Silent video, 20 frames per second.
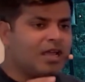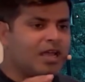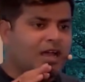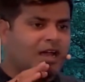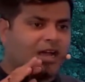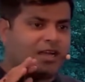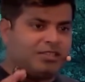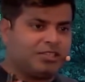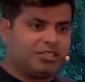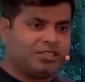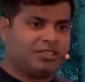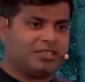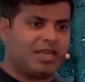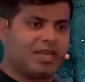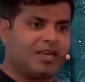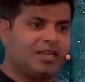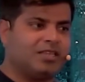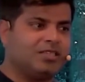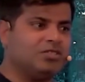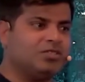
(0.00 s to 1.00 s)
Other
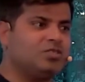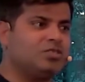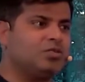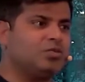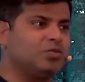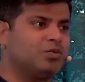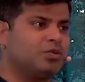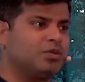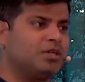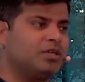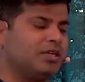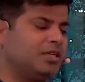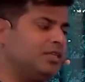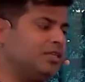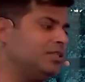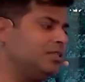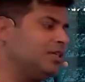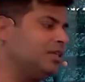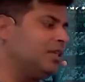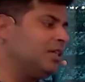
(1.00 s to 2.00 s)
challenge
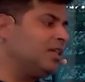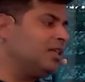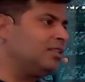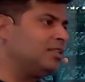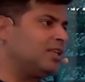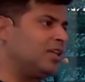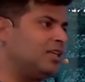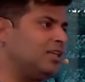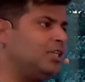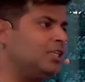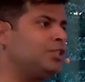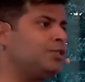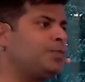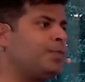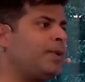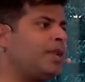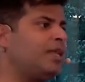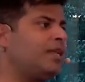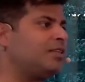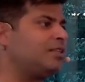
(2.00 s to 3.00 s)
is that it is
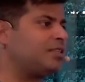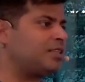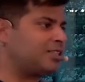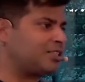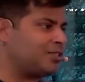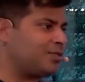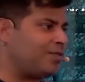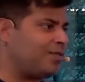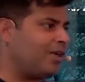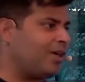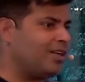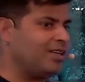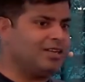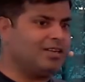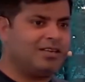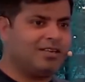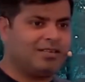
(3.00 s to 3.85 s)
plain text file.